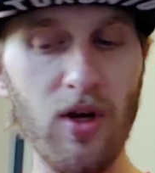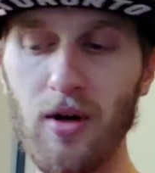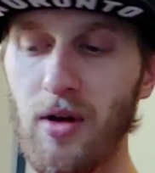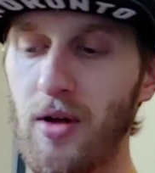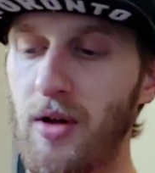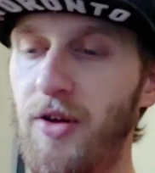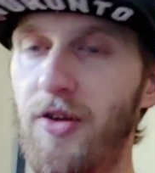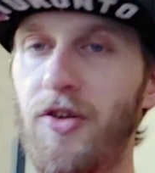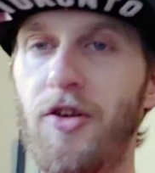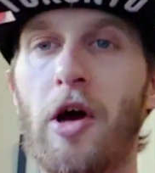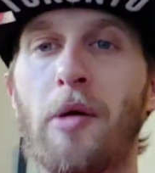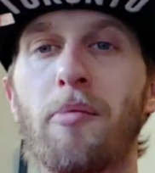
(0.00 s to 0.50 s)

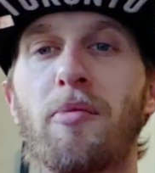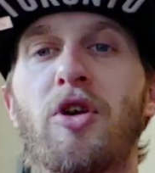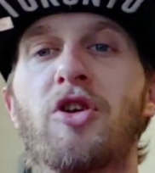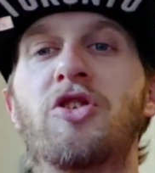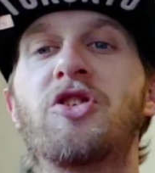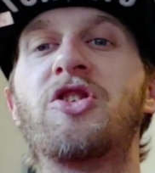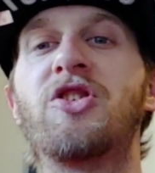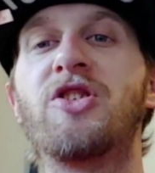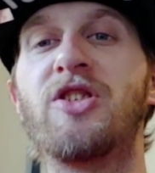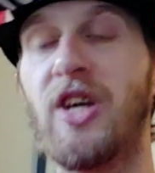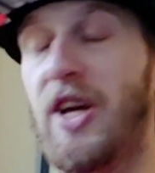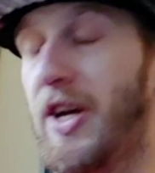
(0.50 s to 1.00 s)
Number
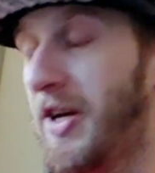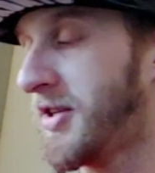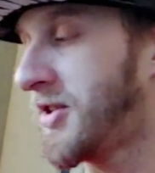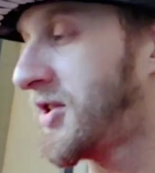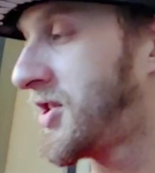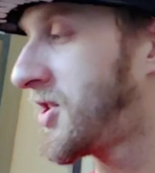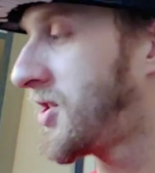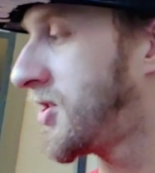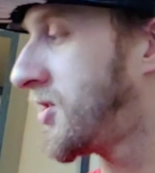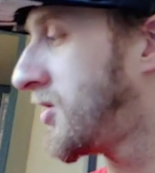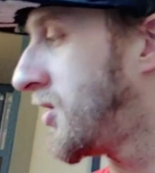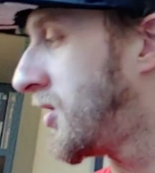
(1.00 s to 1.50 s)

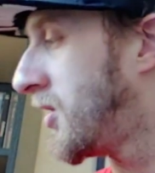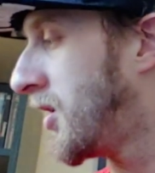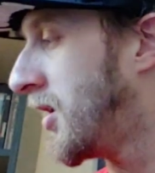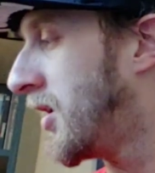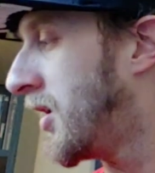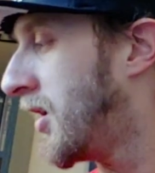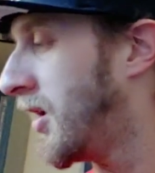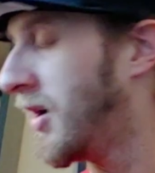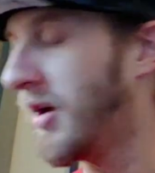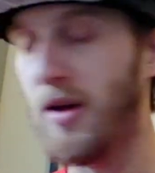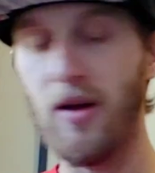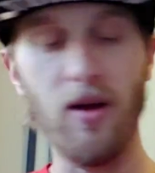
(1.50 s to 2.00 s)
6,
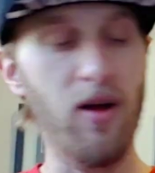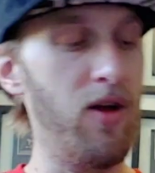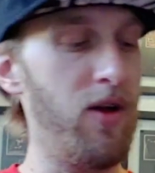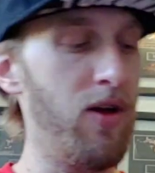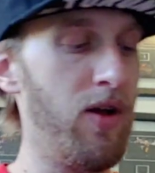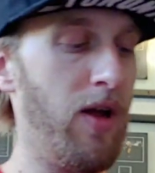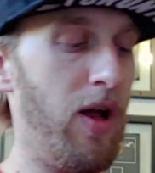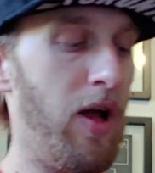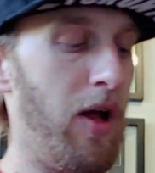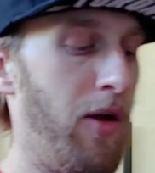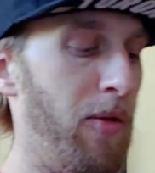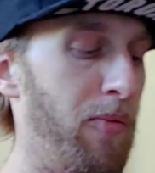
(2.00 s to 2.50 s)

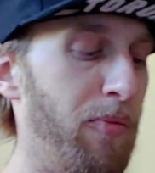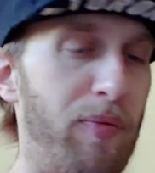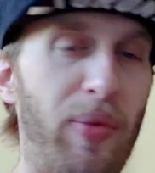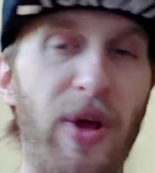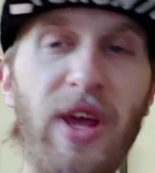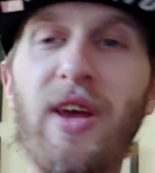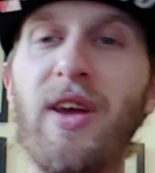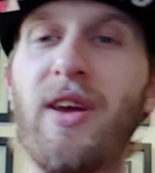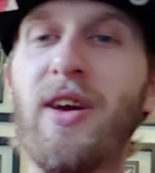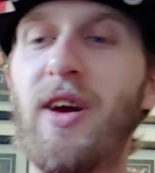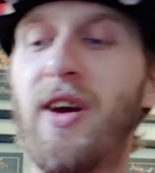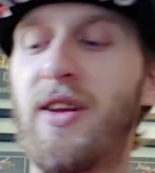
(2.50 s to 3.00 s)

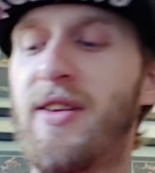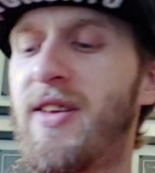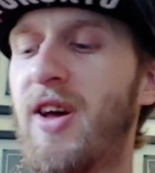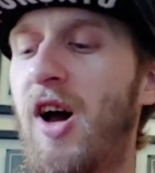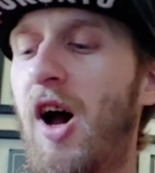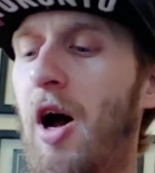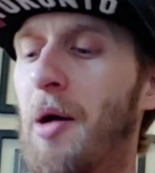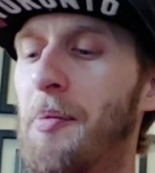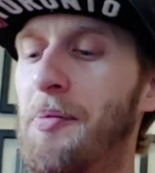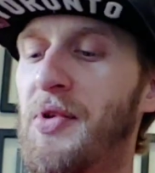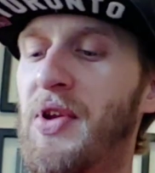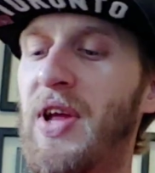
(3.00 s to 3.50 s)
being a
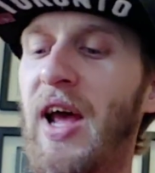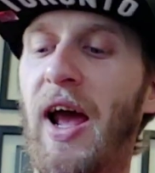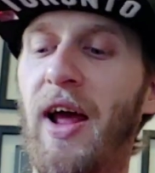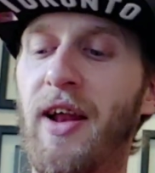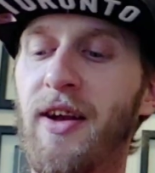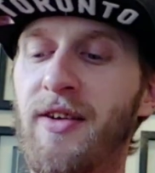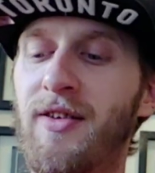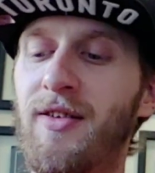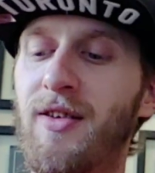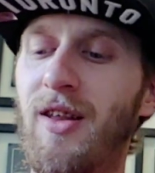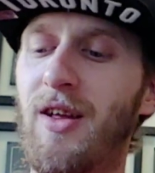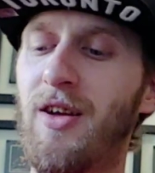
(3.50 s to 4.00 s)
top
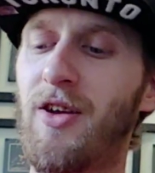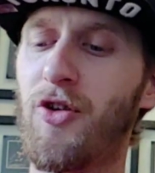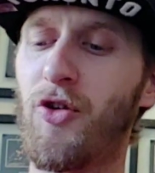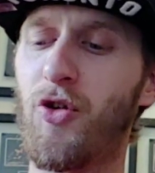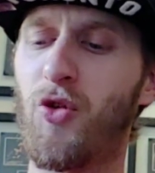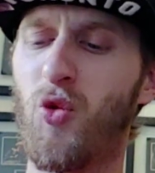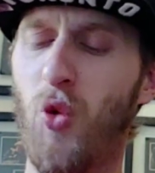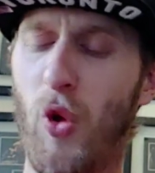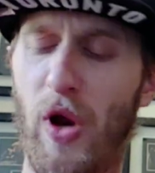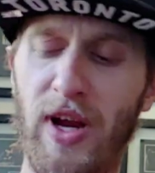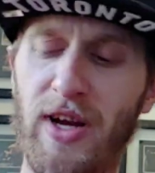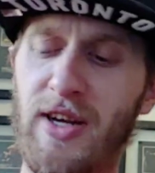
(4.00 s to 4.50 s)
10
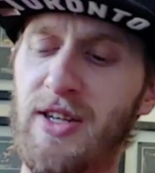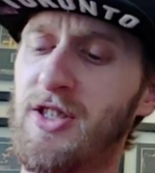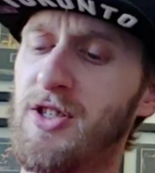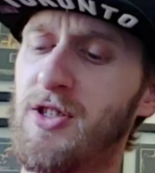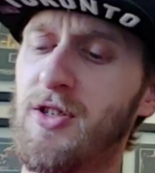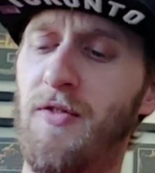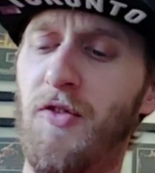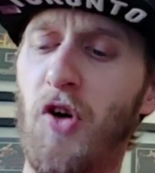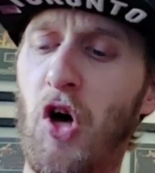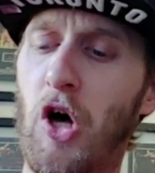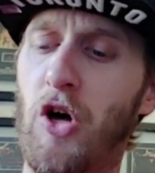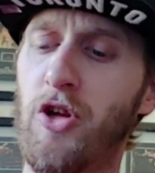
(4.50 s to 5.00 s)
greatest of
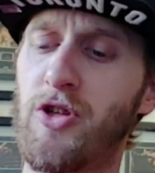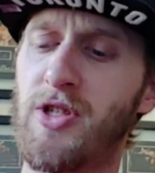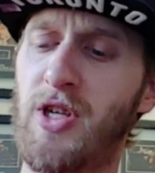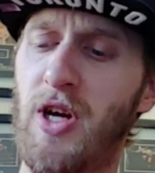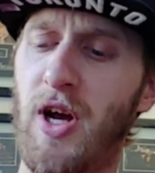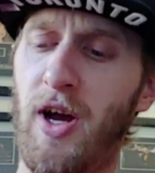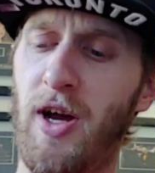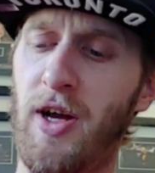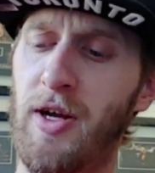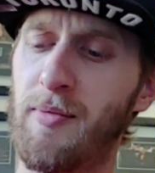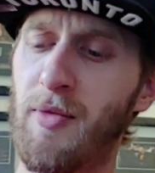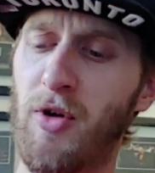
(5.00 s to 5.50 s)
all
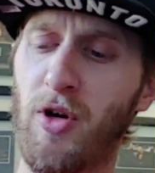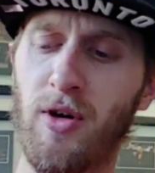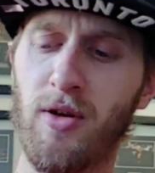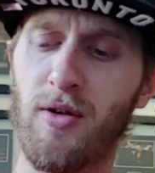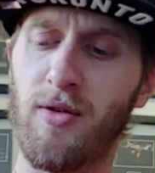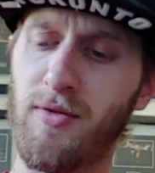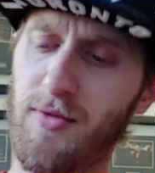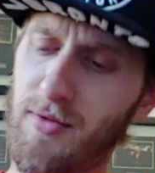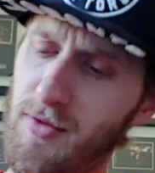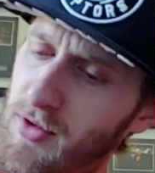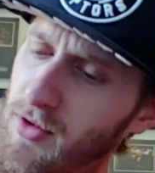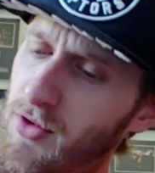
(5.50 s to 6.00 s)
time, or
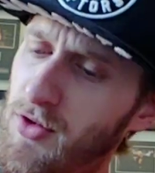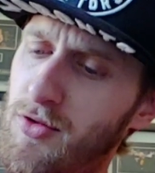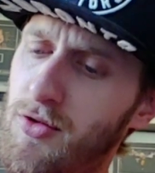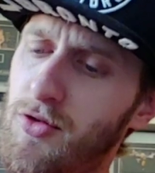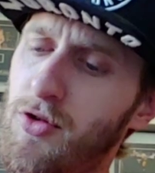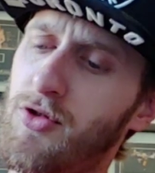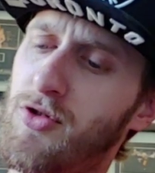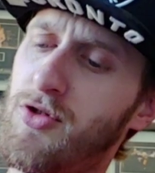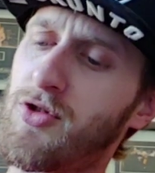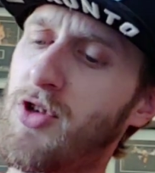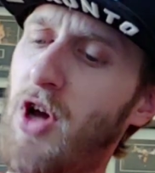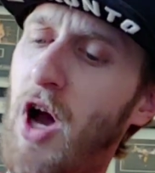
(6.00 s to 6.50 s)

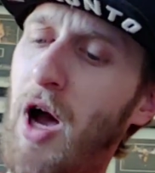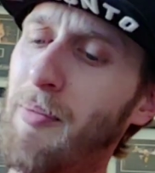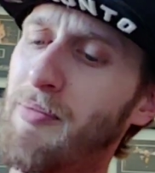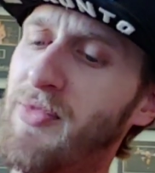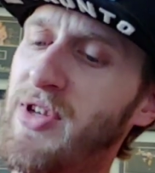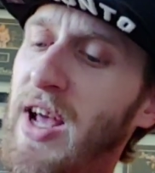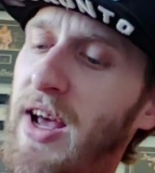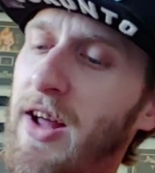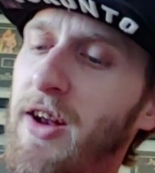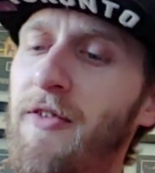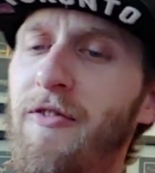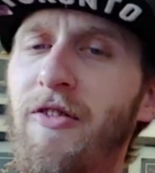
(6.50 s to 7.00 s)
top
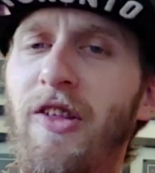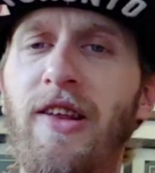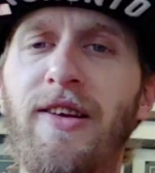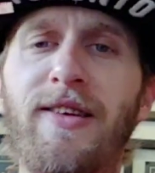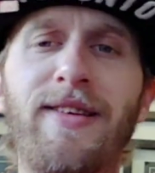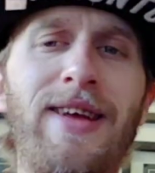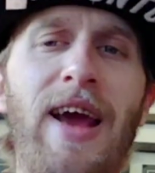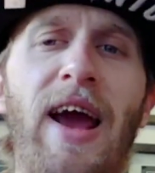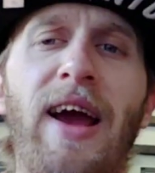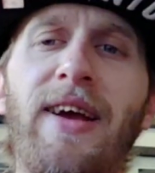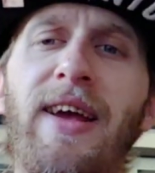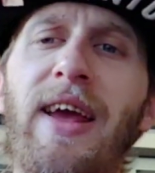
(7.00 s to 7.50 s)
10 of the
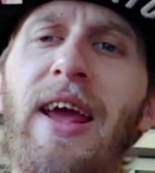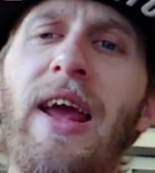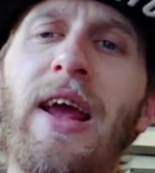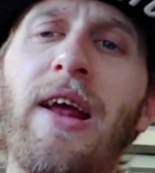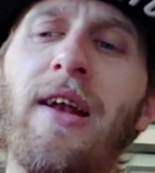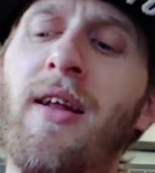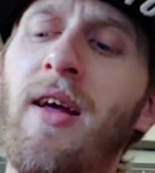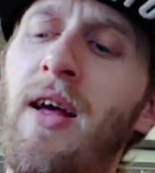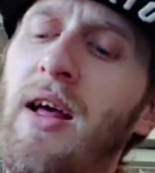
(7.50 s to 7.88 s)
decade,